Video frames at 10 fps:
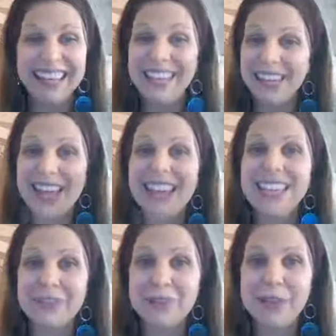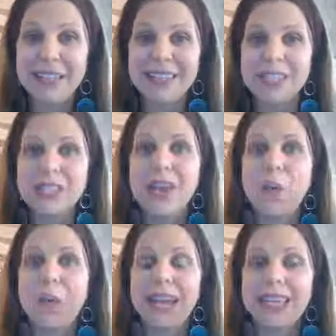that idea of repentance,
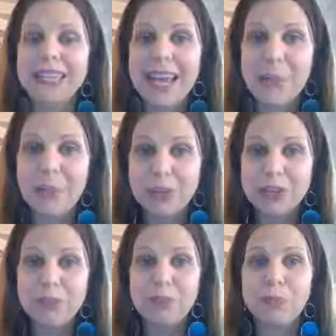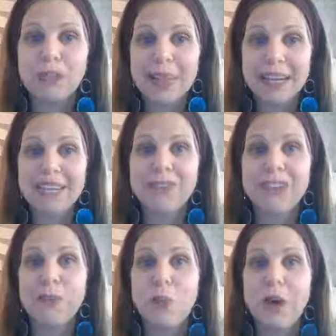when I can take multiple perspectives
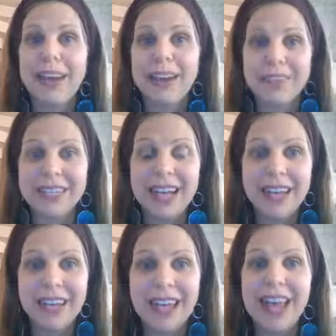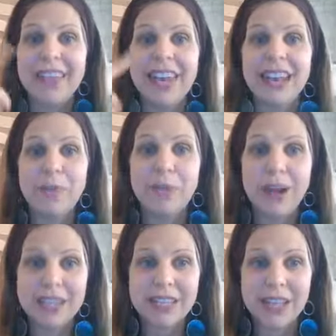of what I've done, then I can
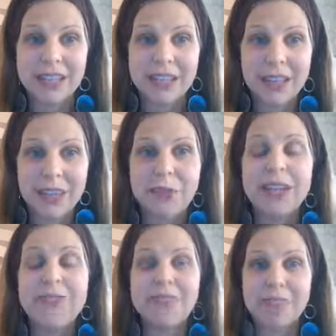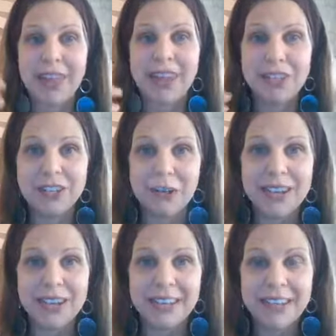process through it and
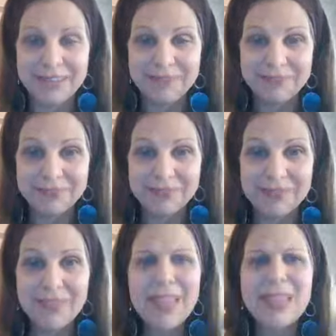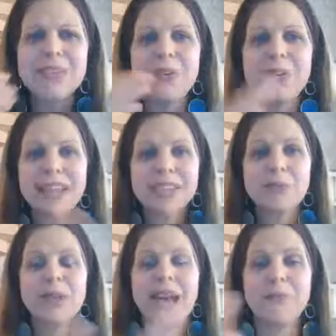integrate it in. So that's
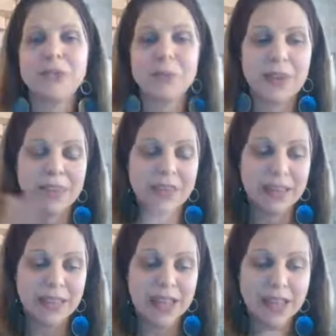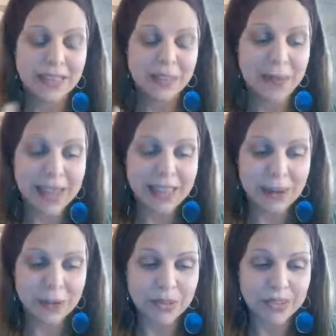what happens with the
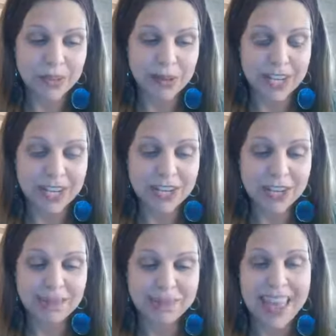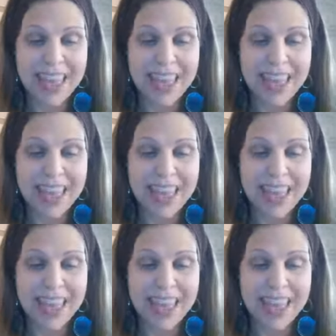bilateral stimulation.